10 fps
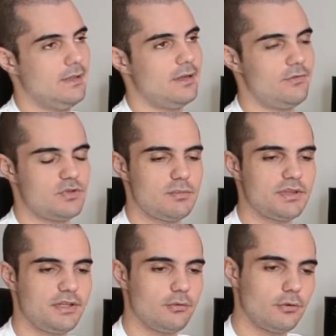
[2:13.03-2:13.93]
I've used the
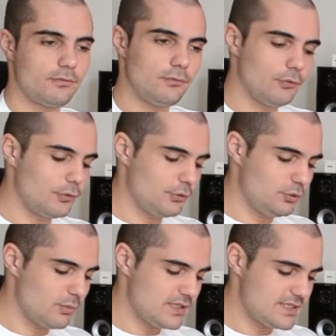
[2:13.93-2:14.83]
Manticor for
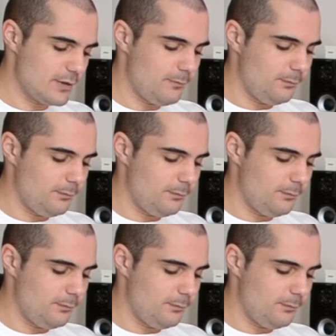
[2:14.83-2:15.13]
2 months now.